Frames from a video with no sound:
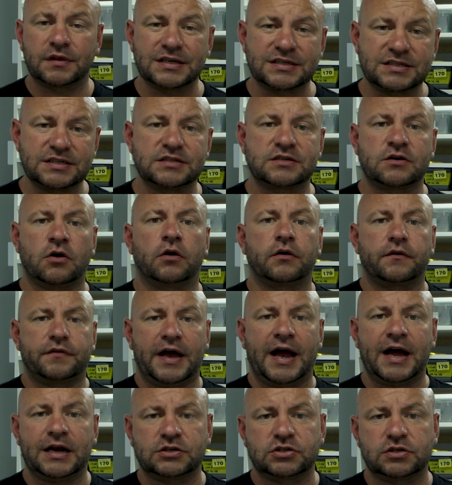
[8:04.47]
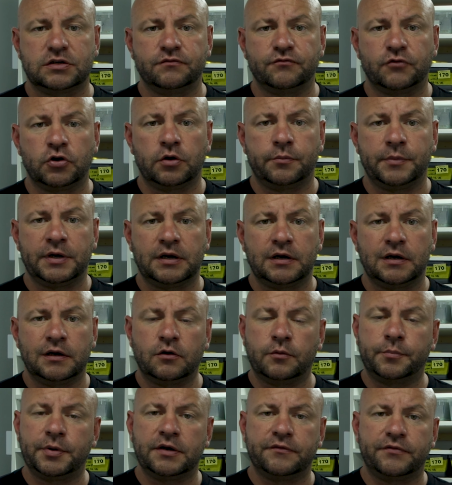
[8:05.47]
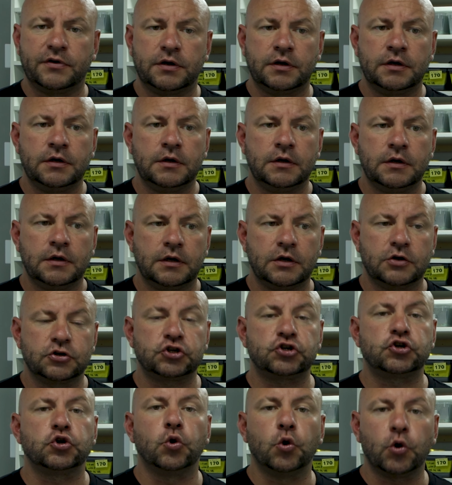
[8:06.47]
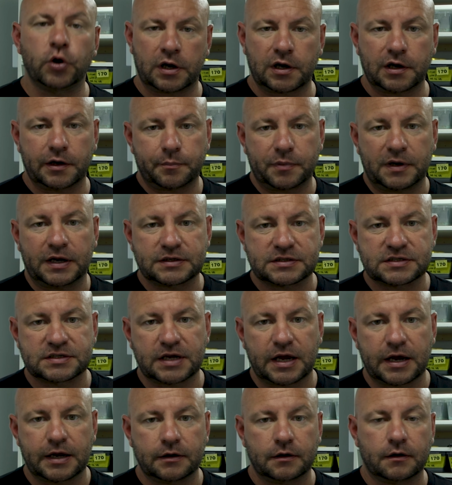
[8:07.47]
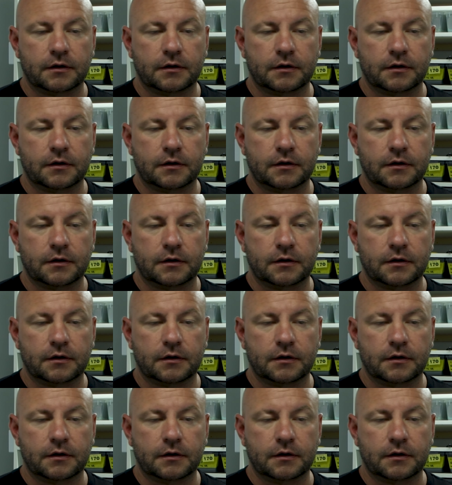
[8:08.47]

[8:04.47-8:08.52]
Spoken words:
This is kind of the hatchling room in a little bit of a short clip, let's say.